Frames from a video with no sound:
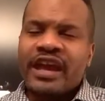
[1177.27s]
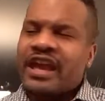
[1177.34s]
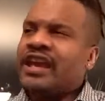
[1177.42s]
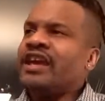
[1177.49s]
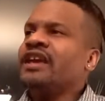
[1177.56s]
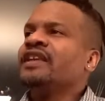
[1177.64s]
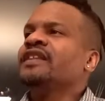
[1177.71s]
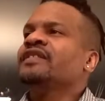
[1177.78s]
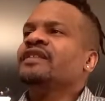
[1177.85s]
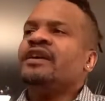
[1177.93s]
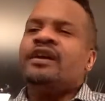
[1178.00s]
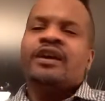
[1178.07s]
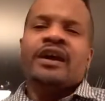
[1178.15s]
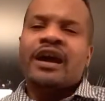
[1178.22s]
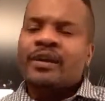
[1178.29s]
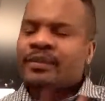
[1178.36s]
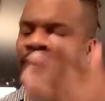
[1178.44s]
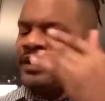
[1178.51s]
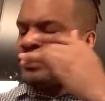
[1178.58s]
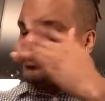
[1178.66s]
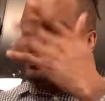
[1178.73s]
And I'm
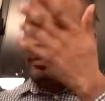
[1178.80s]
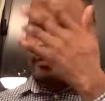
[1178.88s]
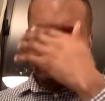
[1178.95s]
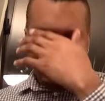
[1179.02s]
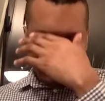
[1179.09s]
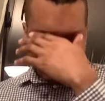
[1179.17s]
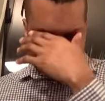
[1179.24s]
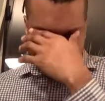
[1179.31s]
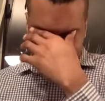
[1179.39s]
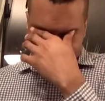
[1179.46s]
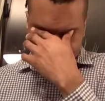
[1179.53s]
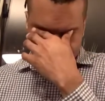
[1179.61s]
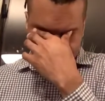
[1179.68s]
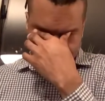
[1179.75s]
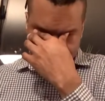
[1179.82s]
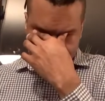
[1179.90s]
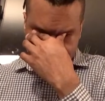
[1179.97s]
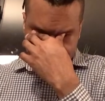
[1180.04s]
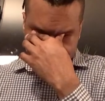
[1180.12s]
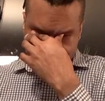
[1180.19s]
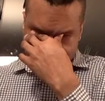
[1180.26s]
like, what is this dude doing?
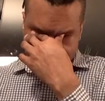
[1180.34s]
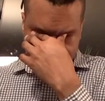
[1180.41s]
What?